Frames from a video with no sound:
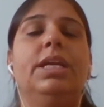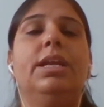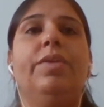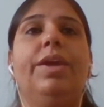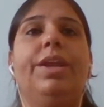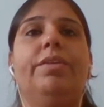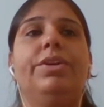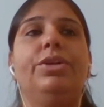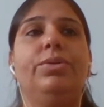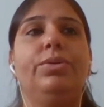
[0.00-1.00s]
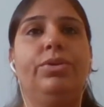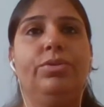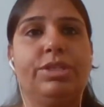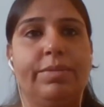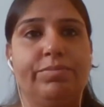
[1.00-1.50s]
Children, whenever you
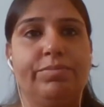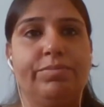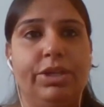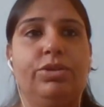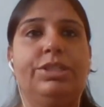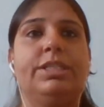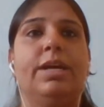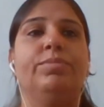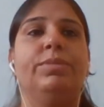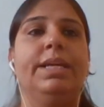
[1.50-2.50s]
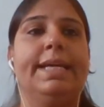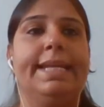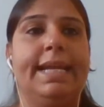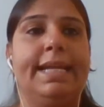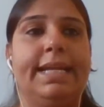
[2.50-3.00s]
do something good,
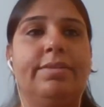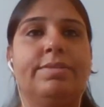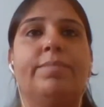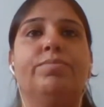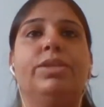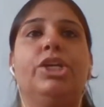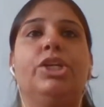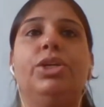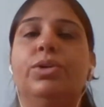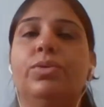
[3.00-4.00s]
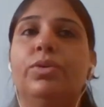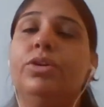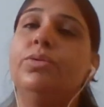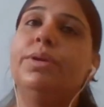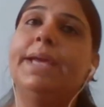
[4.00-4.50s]
something creative, something
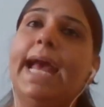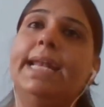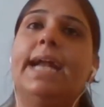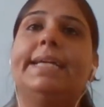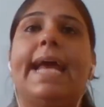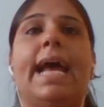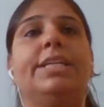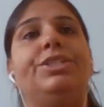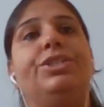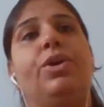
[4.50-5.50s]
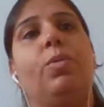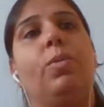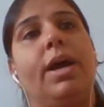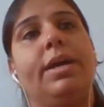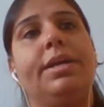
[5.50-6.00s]
new, you can attach
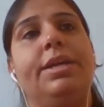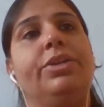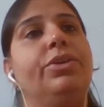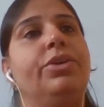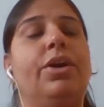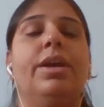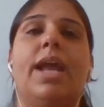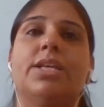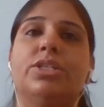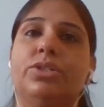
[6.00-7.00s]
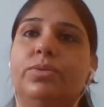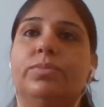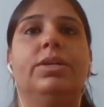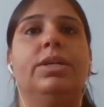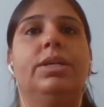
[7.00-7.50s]
your work in your
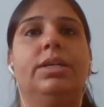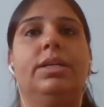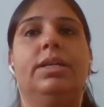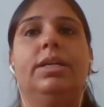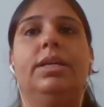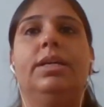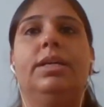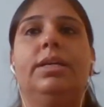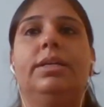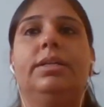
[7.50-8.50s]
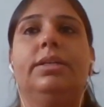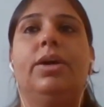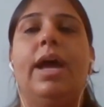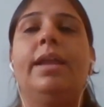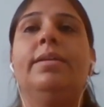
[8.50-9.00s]
classroom
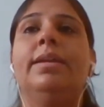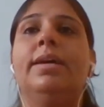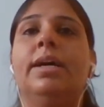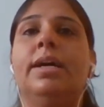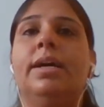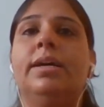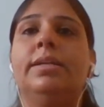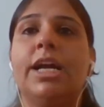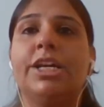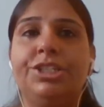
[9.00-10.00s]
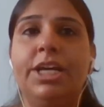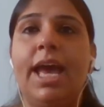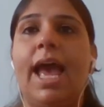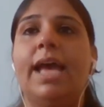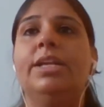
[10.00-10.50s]
and uh,
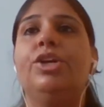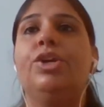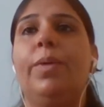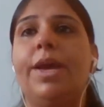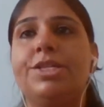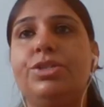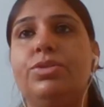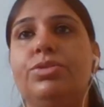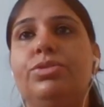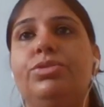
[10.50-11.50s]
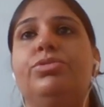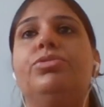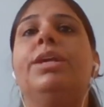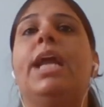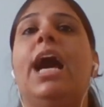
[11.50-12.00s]
Lakshya, I request you to
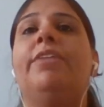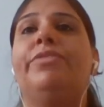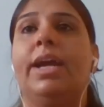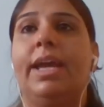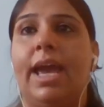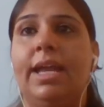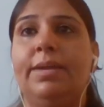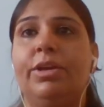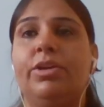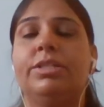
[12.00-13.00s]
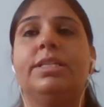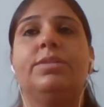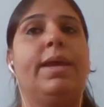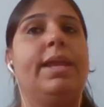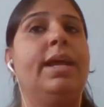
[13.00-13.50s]
do graph again because
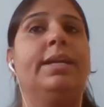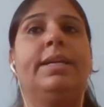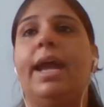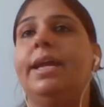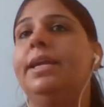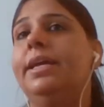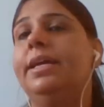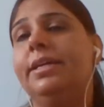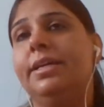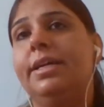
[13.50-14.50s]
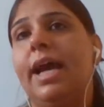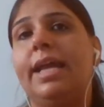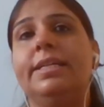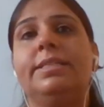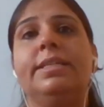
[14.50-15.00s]
it's very untidy
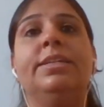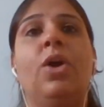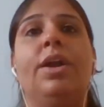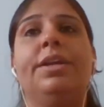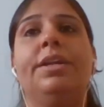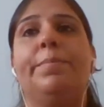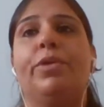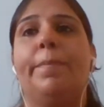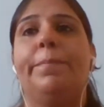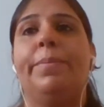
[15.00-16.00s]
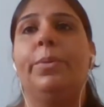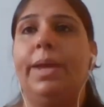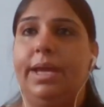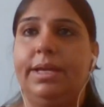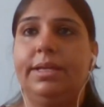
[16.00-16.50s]
and it's in not in a proper
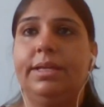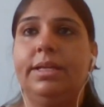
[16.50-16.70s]
way.